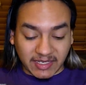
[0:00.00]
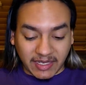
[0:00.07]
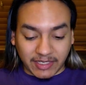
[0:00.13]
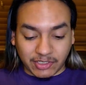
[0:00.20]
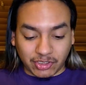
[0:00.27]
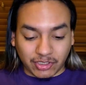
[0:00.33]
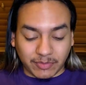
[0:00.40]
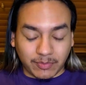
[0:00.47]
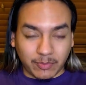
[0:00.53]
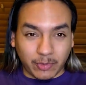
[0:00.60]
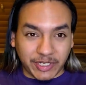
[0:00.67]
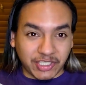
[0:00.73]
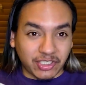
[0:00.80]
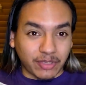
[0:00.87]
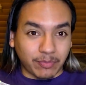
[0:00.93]
and it should
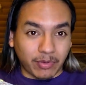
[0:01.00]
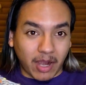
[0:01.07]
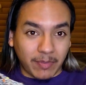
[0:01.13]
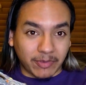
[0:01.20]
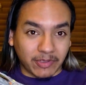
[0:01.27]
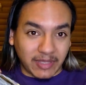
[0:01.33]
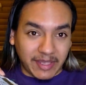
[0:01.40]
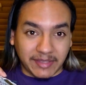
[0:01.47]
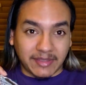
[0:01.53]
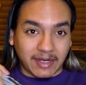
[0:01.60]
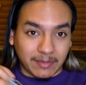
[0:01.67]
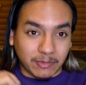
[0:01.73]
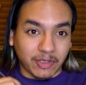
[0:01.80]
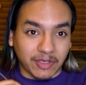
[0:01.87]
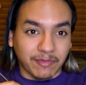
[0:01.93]
reach the proper length that
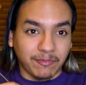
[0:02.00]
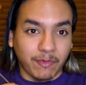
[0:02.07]
I'm looking